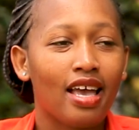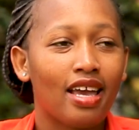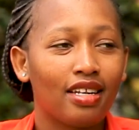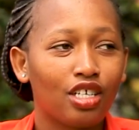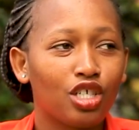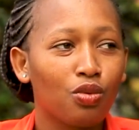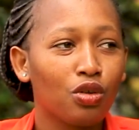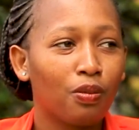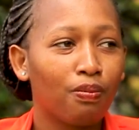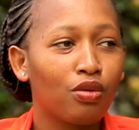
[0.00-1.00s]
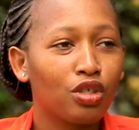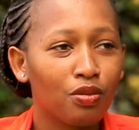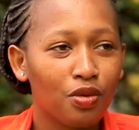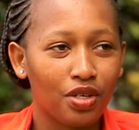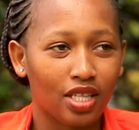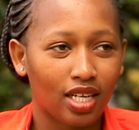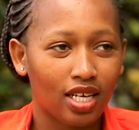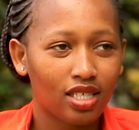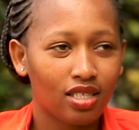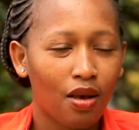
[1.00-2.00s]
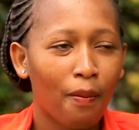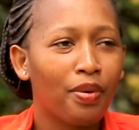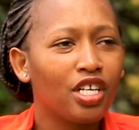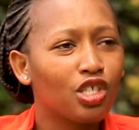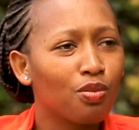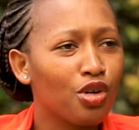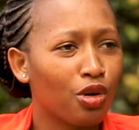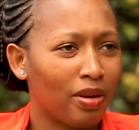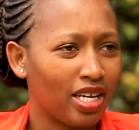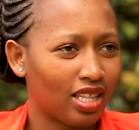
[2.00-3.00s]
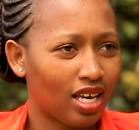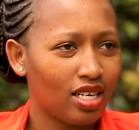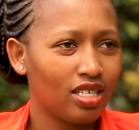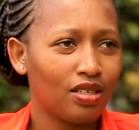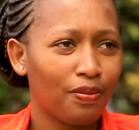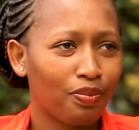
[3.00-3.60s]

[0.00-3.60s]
And she would push me with the legs, pinch me on my thighs.